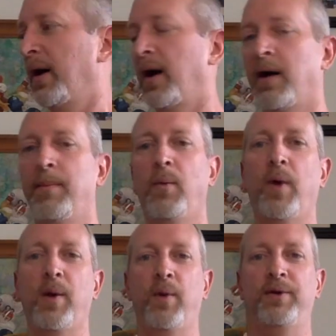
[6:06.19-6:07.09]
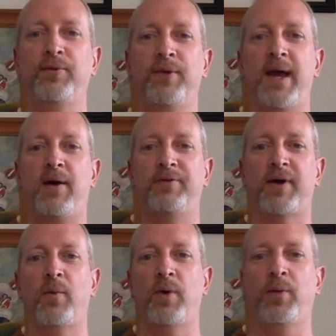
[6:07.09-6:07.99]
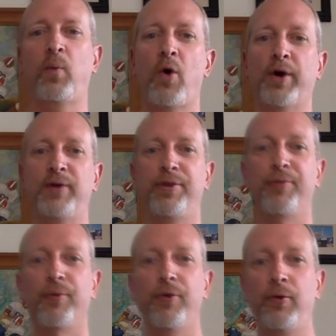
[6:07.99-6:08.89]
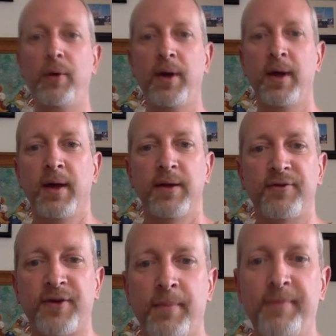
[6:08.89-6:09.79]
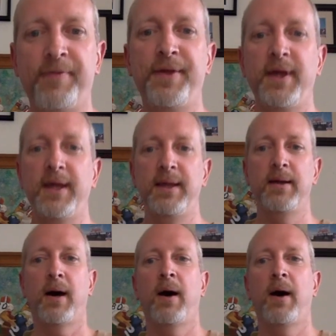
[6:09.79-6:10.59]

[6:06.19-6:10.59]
But what I want to do now is I want to walk you through some of the